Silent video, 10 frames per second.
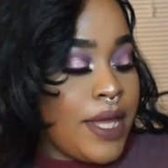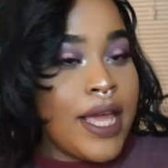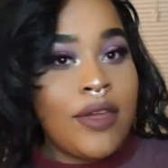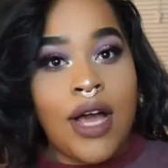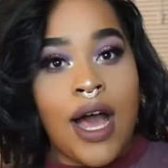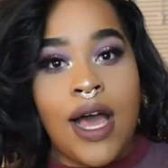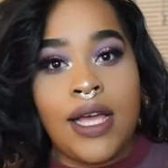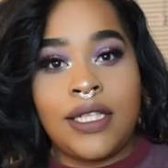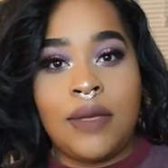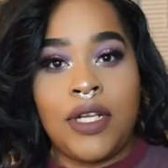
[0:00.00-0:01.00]
yeah, you
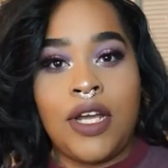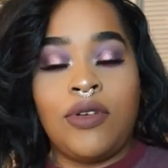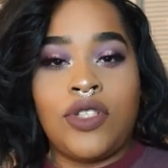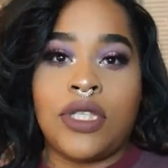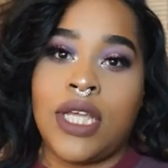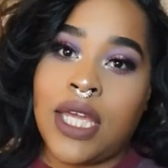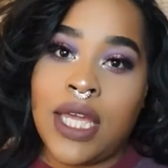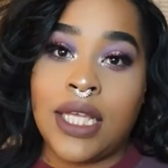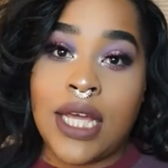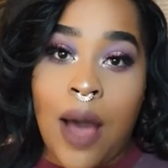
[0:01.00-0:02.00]
guys, let me know what you
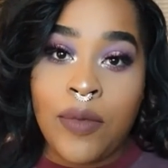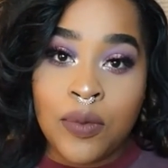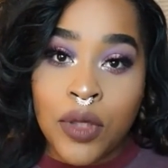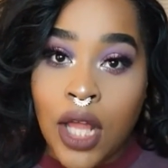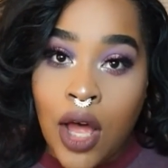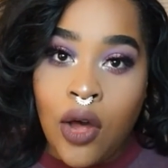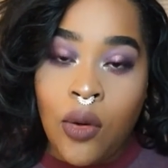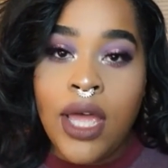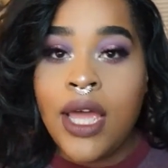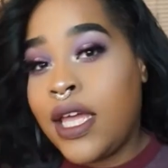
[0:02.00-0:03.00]
think in the comments
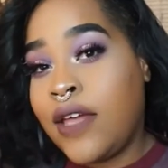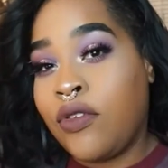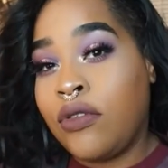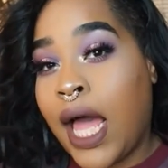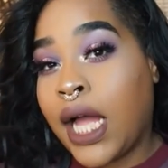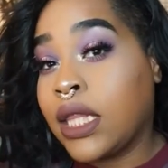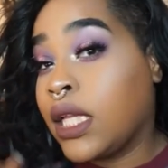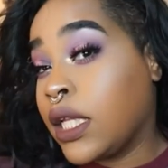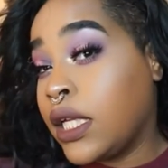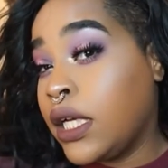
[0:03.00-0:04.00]
below. If you like
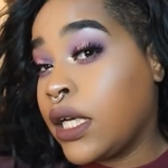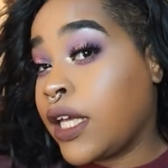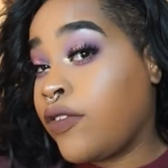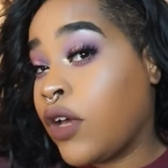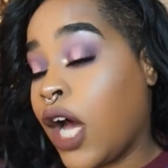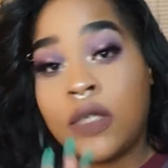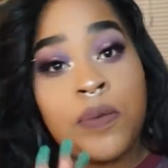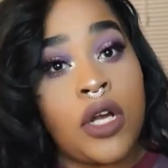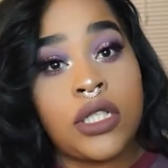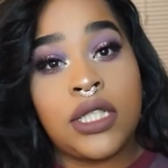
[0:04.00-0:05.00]
the look, if you guys
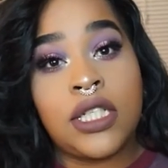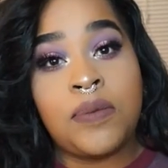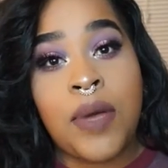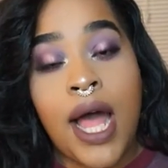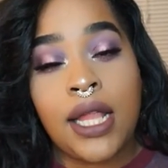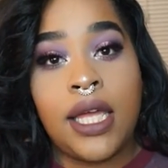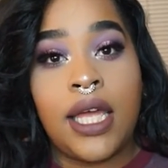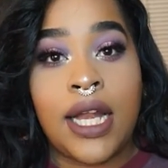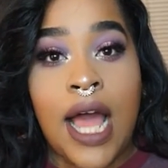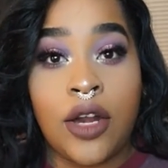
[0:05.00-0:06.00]
purchased this
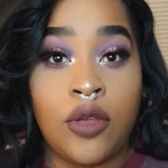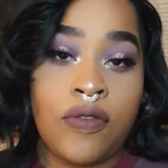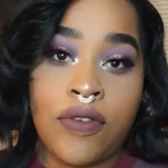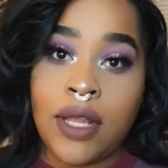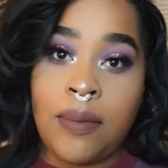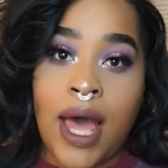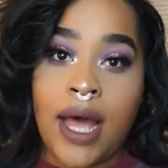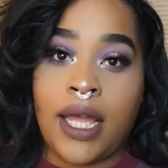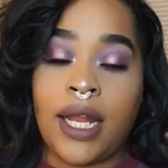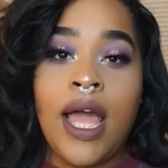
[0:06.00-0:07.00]
palette, and how do you feel
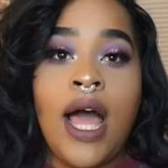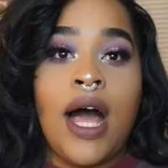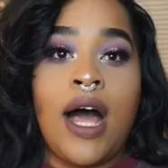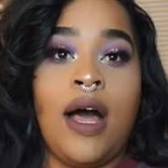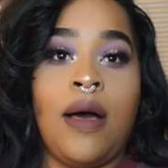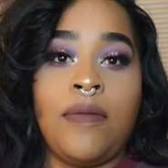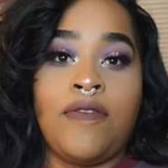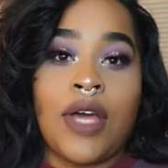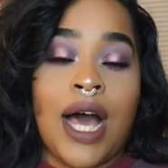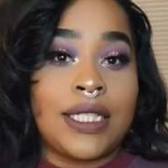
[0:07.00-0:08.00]
about it.
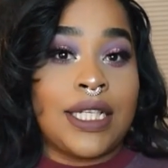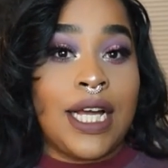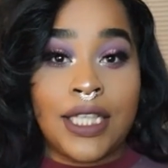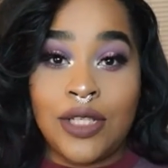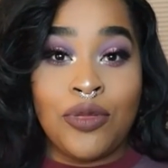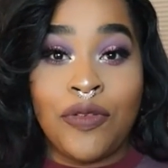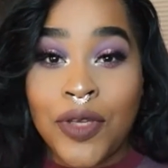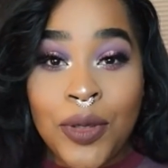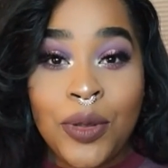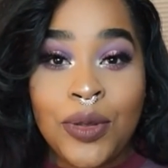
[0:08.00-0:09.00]
If you guys like these
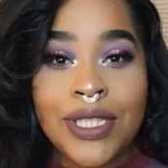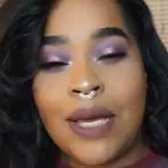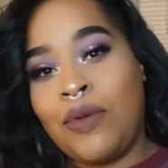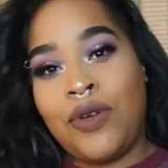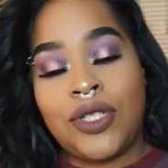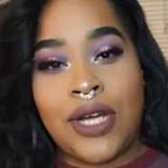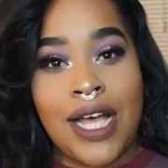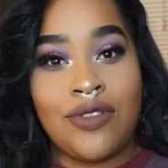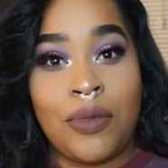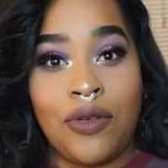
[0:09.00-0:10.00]
reviews, tell me what you
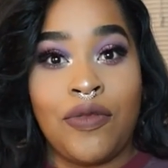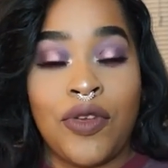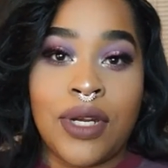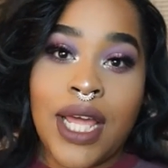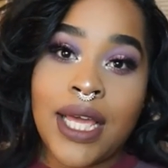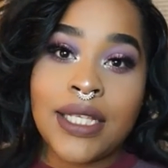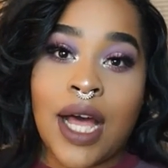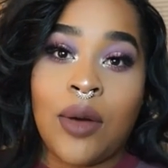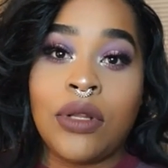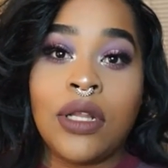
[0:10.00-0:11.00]
guys want me to review next.
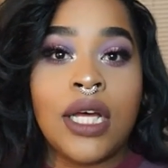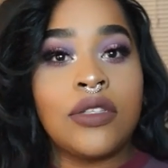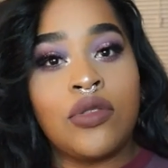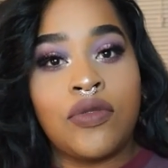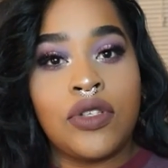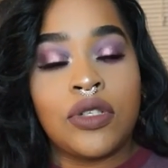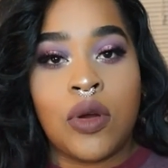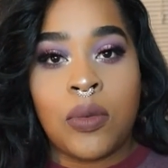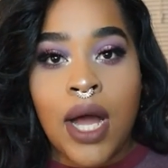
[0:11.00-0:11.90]
I would love to review some more